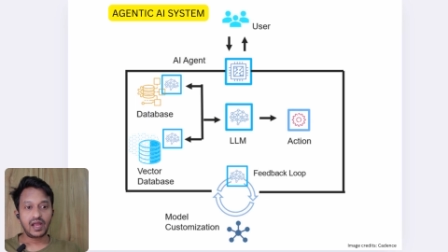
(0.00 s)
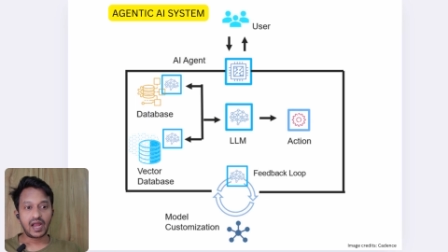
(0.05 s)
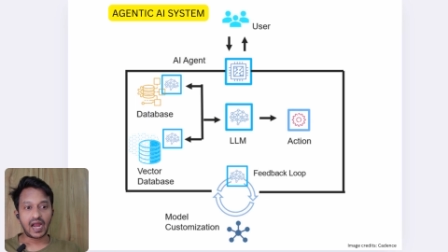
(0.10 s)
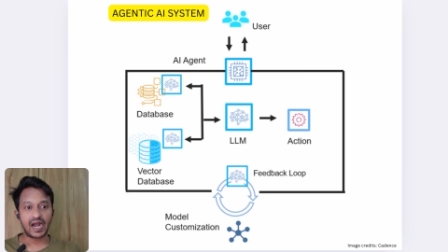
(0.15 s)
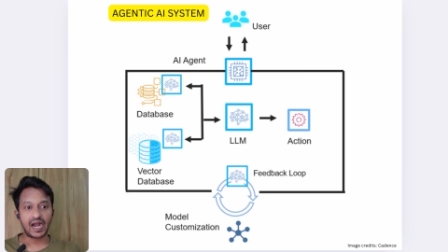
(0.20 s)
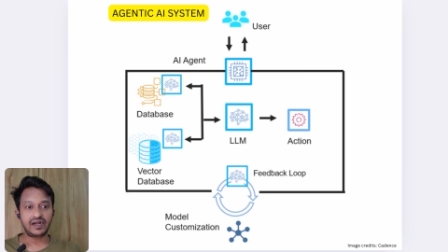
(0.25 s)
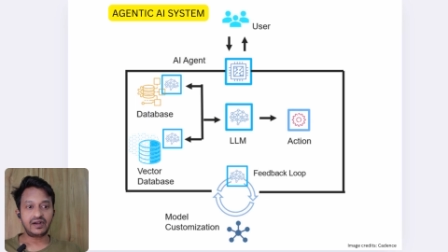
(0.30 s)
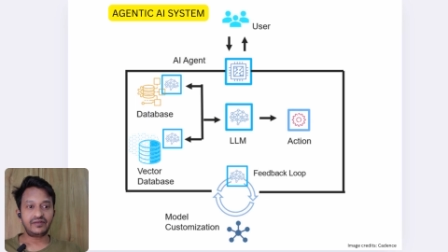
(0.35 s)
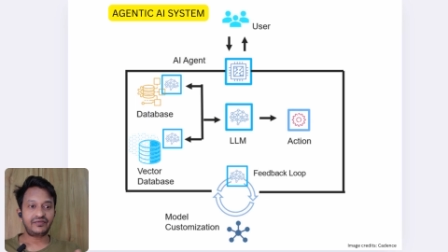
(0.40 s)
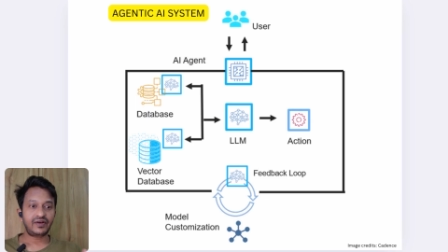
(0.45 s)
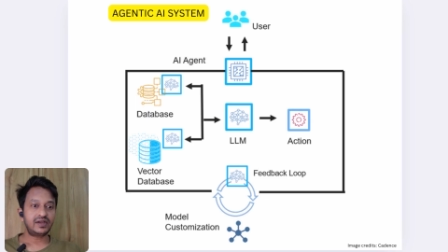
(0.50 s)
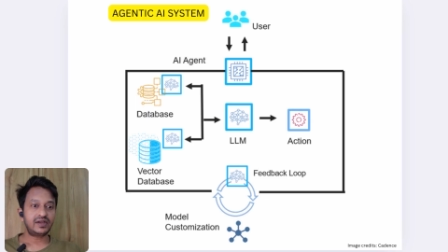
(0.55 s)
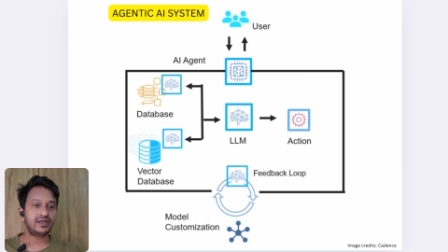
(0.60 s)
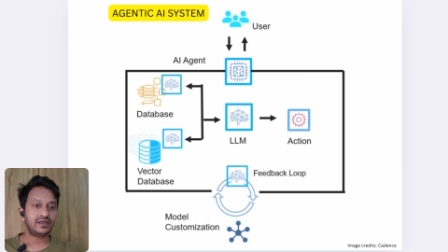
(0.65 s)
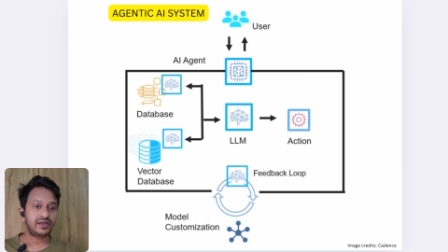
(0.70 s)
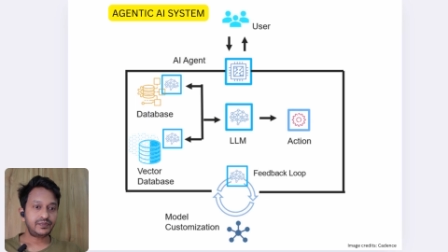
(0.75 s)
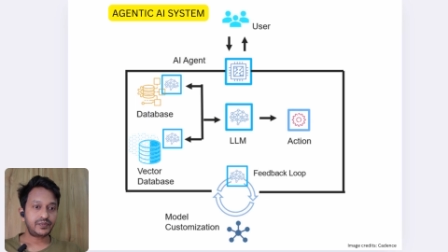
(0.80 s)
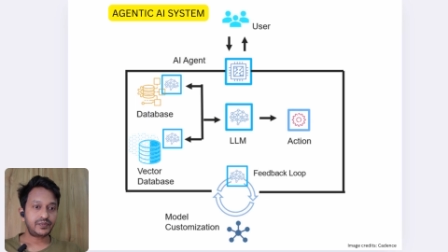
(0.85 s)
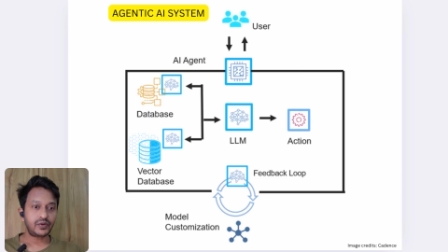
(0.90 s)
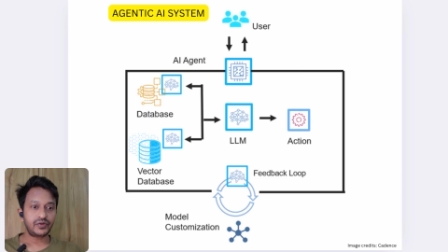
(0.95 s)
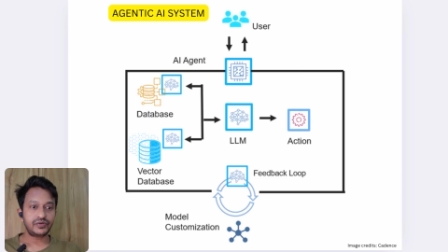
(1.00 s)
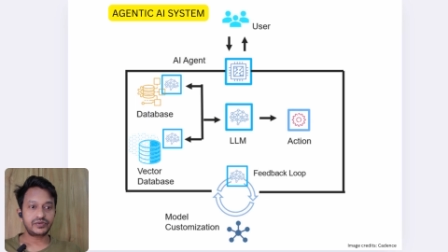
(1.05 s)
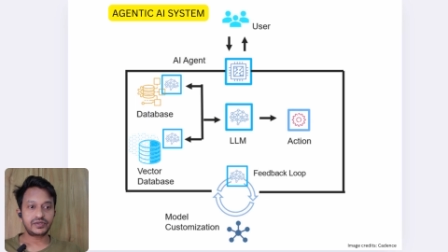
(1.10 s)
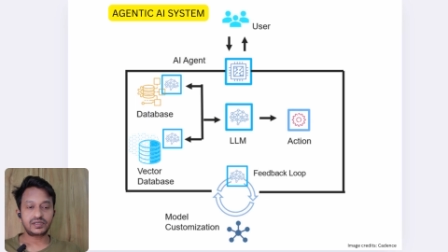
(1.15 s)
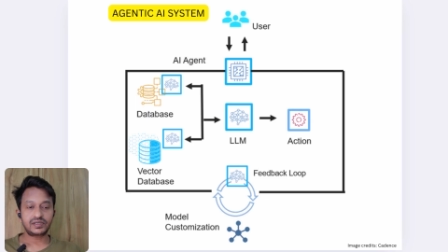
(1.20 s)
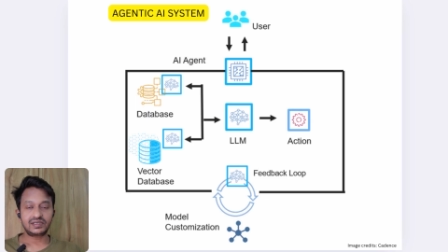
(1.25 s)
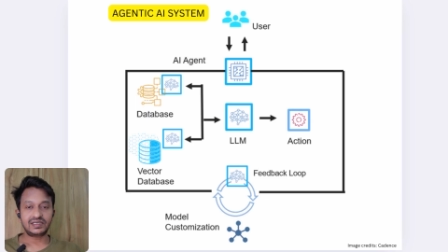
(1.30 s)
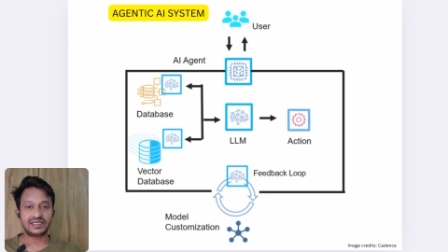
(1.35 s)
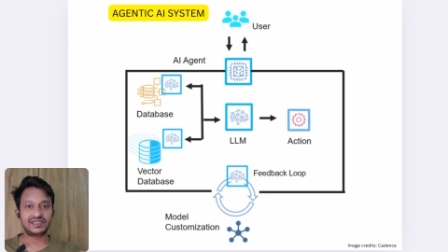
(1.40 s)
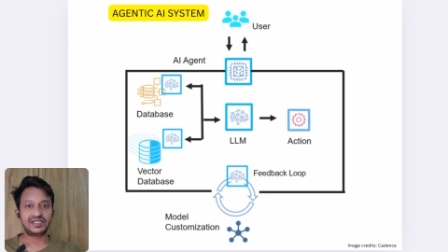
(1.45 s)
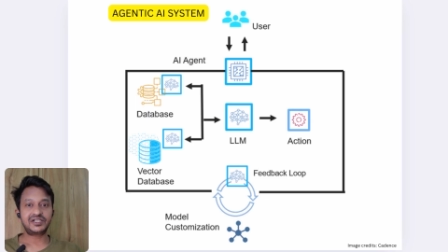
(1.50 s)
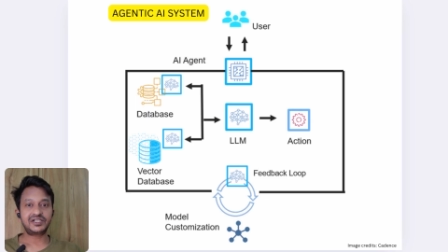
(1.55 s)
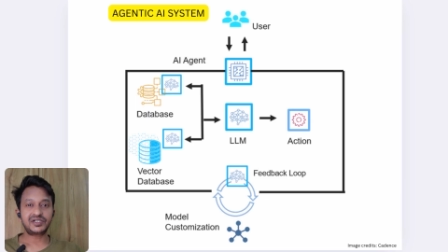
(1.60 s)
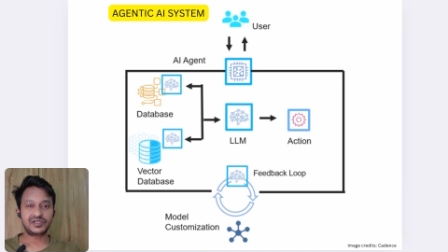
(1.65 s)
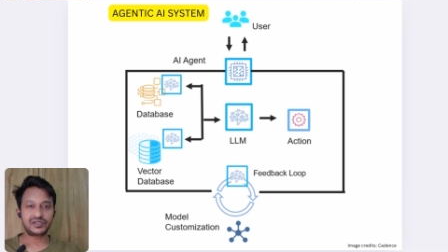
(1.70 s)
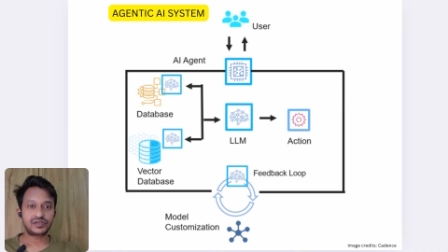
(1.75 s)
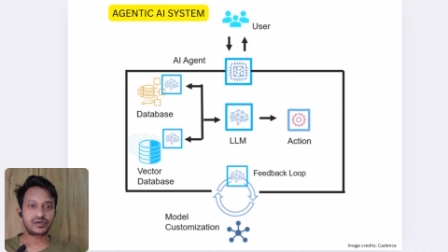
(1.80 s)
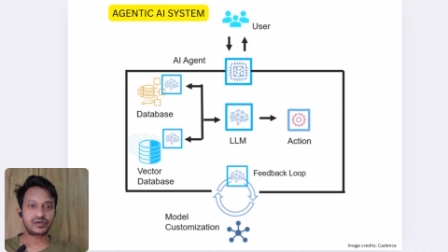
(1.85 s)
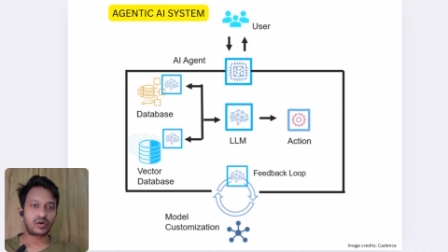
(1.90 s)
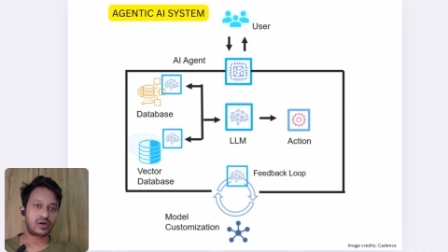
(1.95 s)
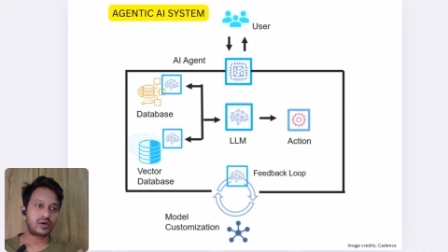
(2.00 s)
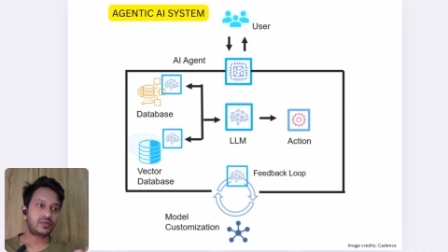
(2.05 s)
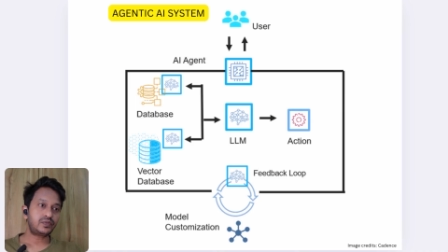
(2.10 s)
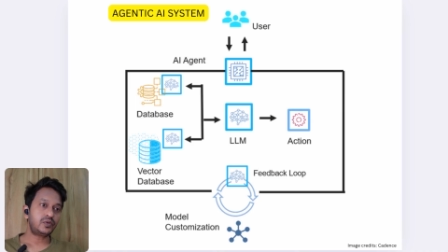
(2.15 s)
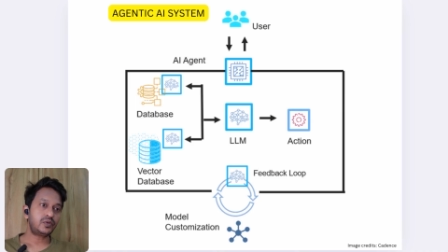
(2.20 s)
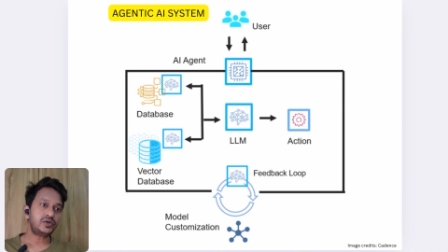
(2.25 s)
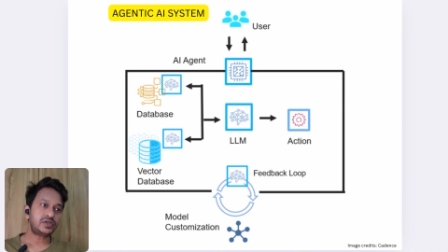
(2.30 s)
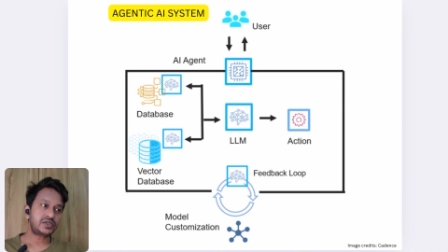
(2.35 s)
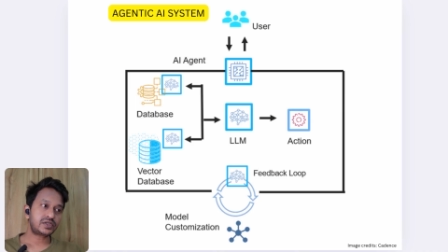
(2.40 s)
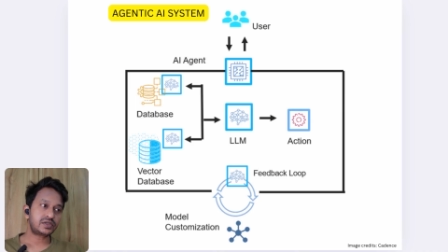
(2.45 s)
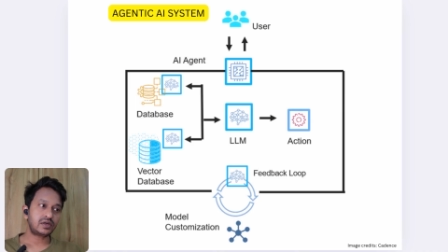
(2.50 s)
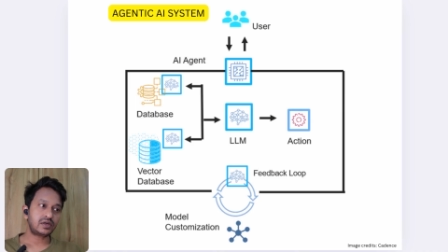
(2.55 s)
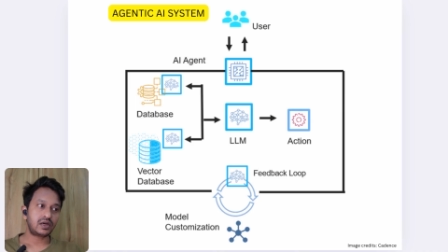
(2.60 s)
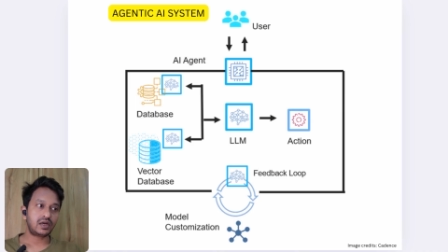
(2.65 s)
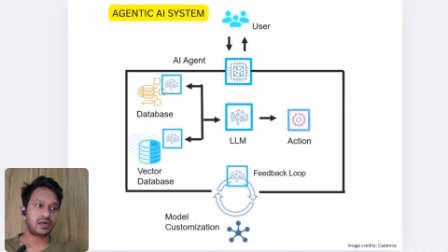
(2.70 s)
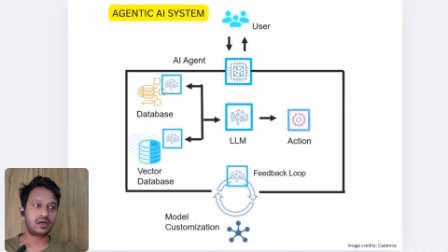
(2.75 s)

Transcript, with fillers: and it finally produces decisions or outputs